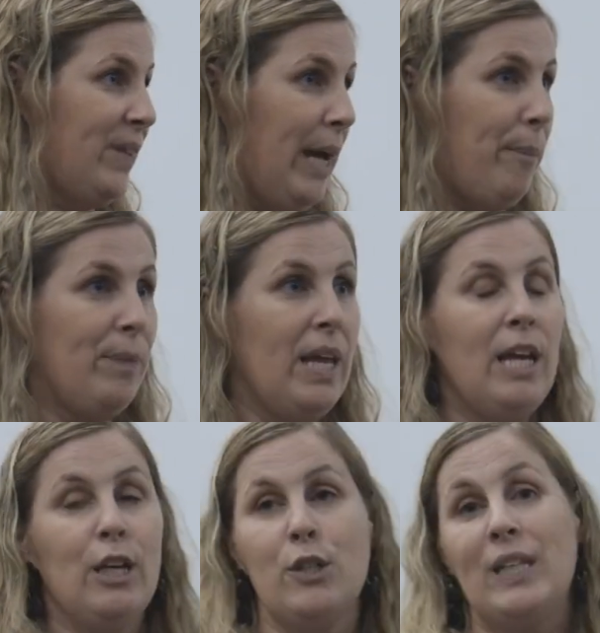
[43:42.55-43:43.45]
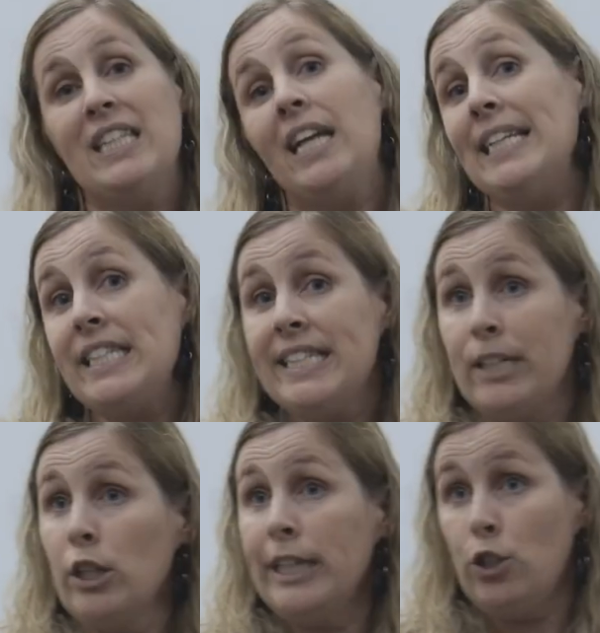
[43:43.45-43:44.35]
Okay, so that's not
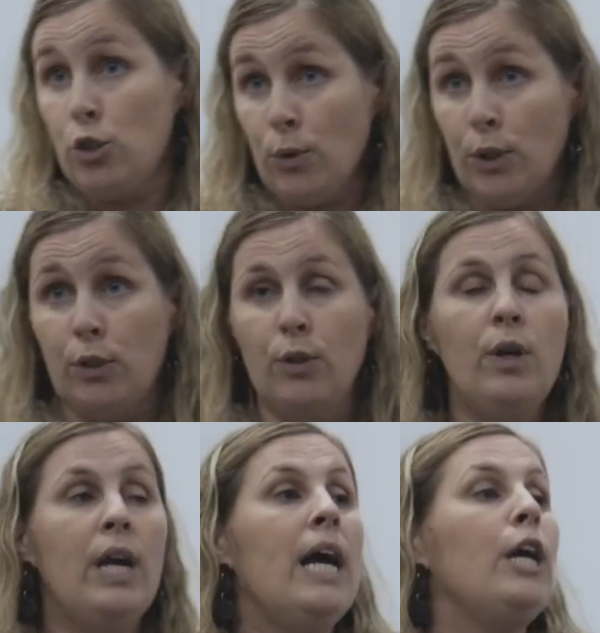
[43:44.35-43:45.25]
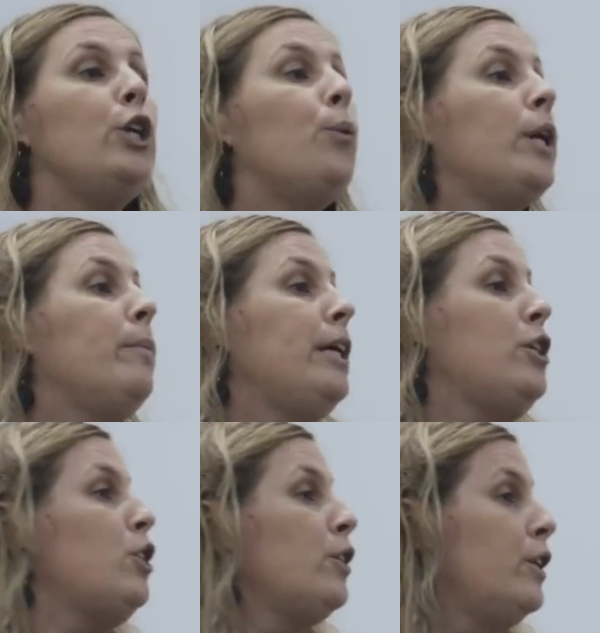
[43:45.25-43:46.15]
necessarily true. You want to make
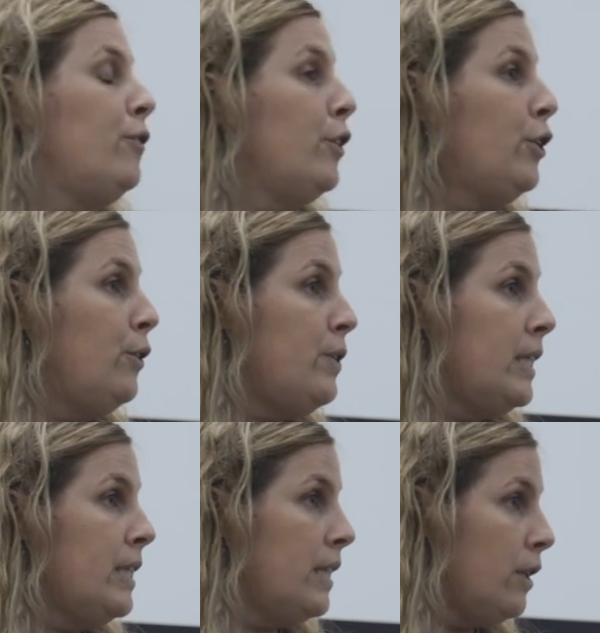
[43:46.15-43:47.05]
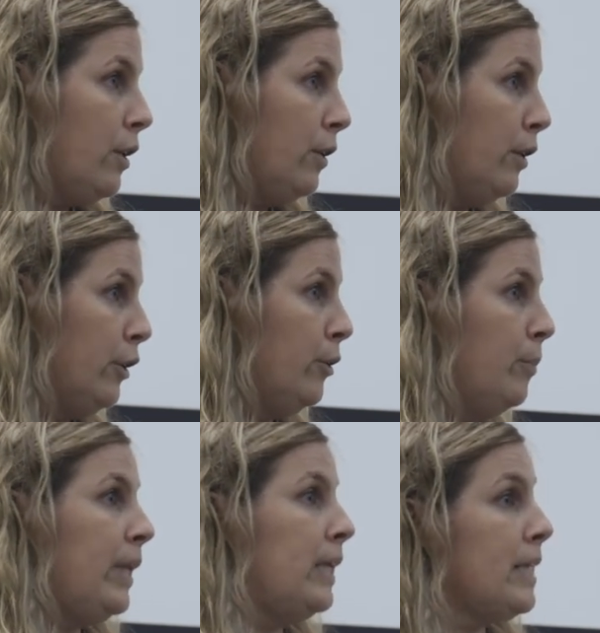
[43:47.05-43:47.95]
sure that if you're using a silicone
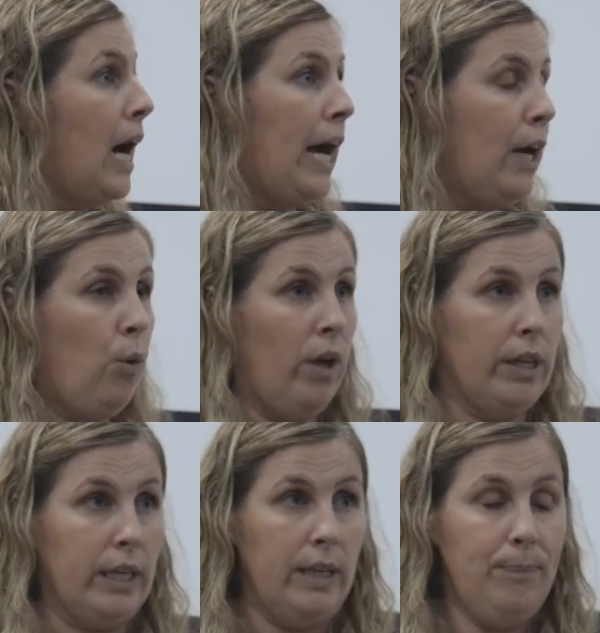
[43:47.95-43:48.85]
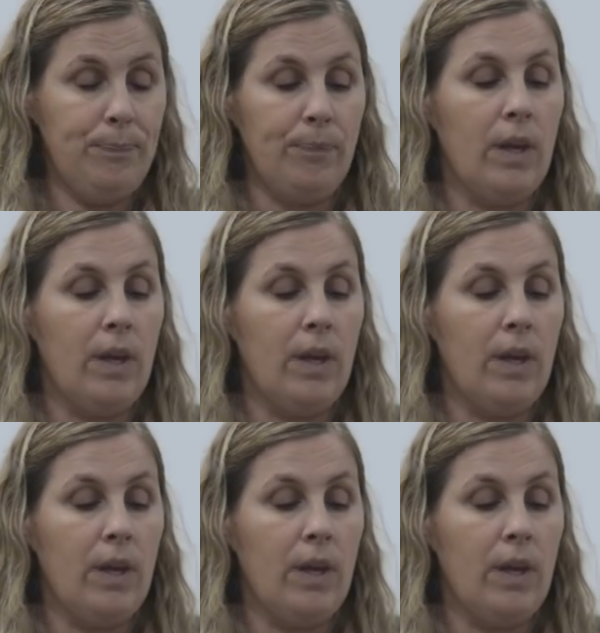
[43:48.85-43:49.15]
lube, that it's a high quality.